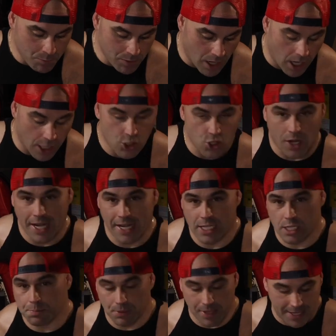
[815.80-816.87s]
uh, training
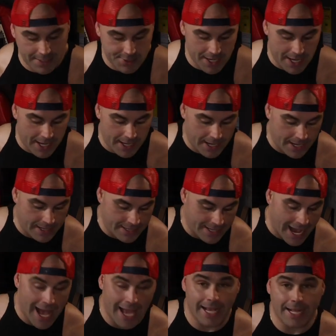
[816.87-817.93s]
splits and, and
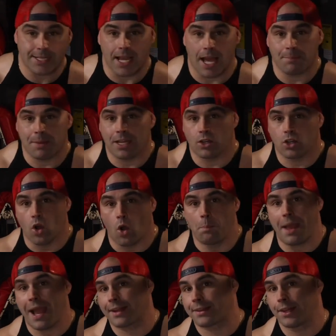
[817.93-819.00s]
diets, I mean, go
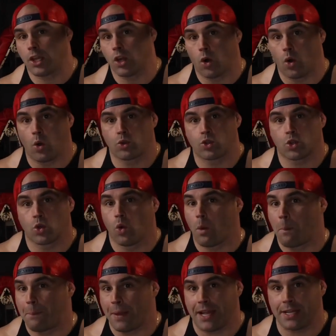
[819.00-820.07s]
back to the old
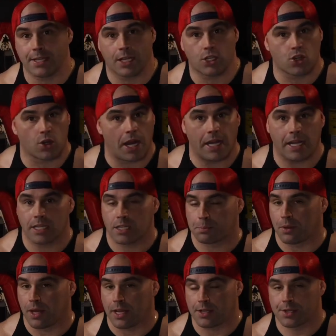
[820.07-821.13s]
school basic training
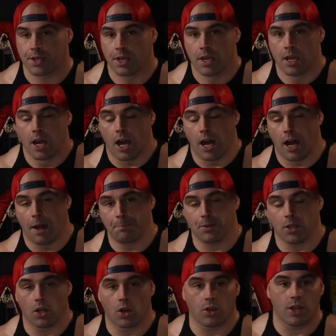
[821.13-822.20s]
splits. Um,
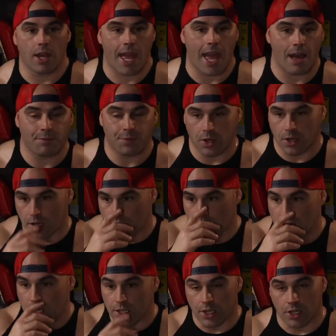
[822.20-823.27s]
you know, you have your,
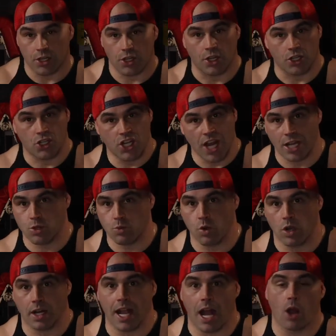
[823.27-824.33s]
your, your chest
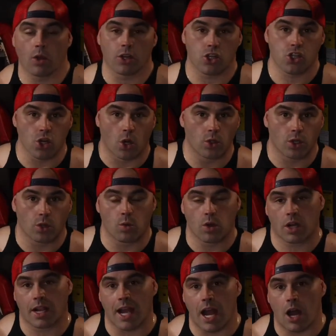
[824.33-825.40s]
workout, your shoulder
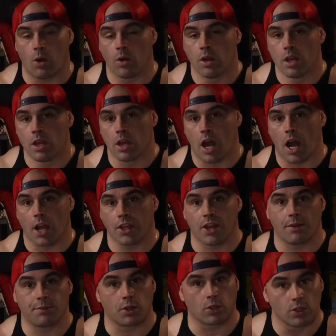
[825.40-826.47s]
workout, uh, you
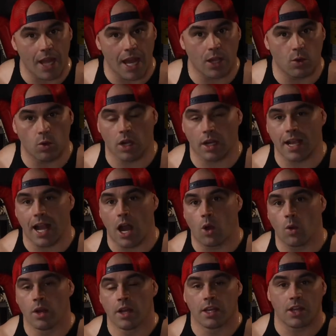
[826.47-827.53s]
have your leg
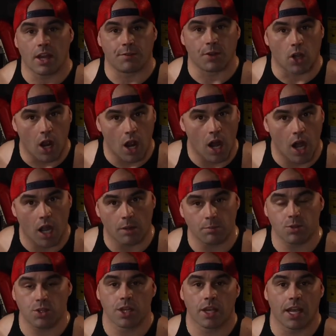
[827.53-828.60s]
workout, you have your
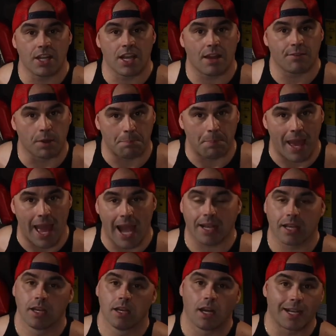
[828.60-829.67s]
arms, and you have your
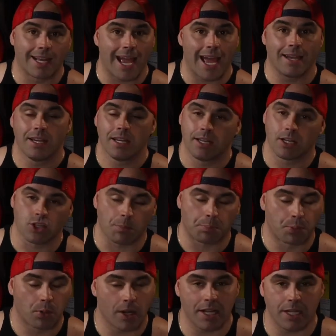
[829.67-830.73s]
back. Again, there's a
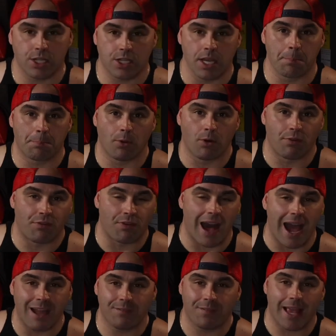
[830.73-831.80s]
pretty simple
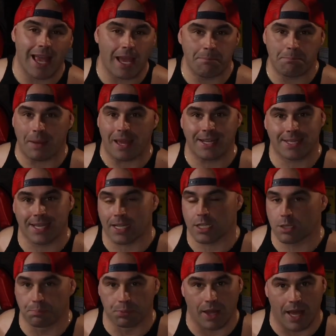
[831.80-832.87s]
five day basic
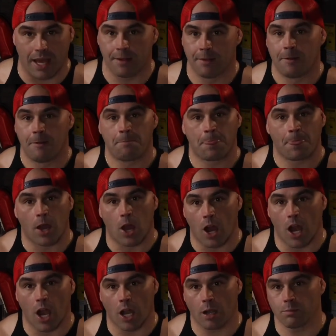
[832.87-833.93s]
split
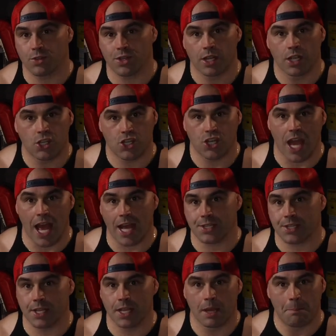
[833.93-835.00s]
arms,
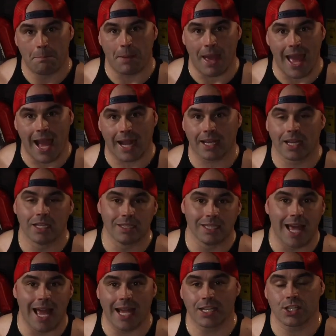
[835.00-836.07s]
chest, back,
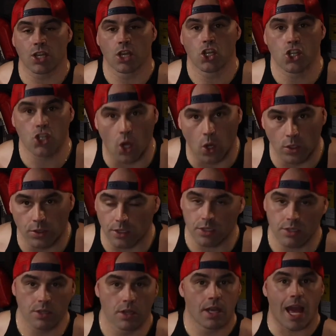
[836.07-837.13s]
legs,
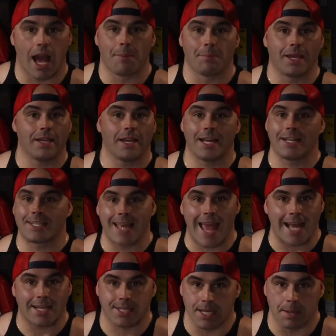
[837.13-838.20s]
shoulders. I mean, it's
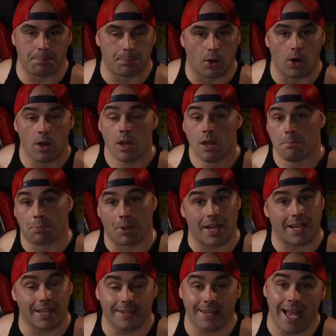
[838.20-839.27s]
that simple.
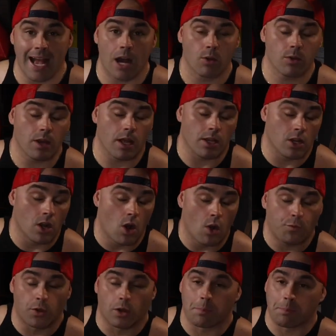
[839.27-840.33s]
Break it down. You know,
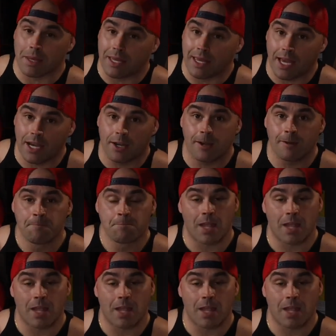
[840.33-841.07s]
if you're a beginner,